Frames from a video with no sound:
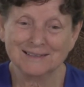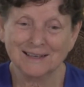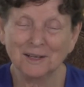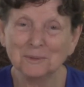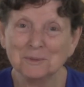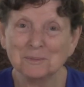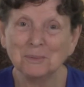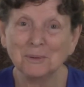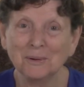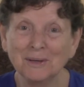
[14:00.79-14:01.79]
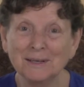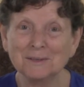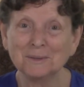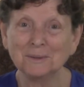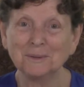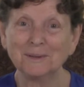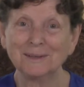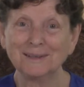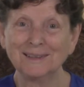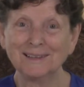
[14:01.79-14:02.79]
child was born into
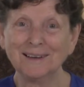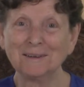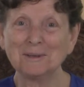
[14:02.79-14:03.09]
the Ananda